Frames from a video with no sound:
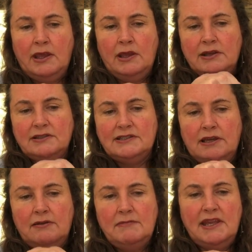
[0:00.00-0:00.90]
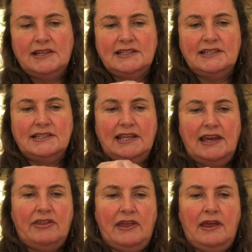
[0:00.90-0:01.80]
So mixing
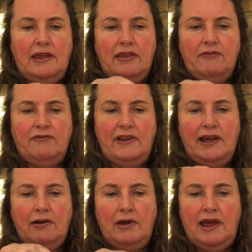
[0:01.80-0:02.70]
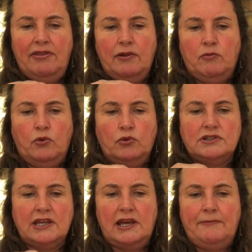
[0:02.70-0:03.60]
together the flour and the
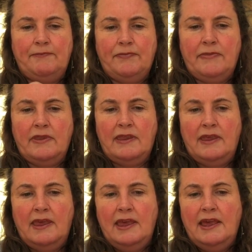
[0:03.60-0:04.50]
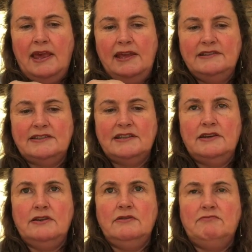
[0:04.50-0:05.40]
water
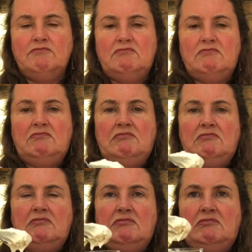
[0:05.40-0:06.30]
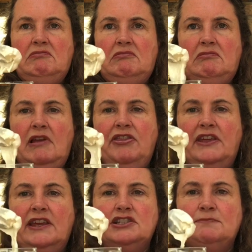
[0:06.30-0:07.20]
into a
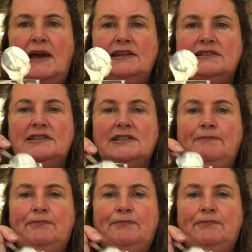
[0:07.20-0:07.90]
thickish paste,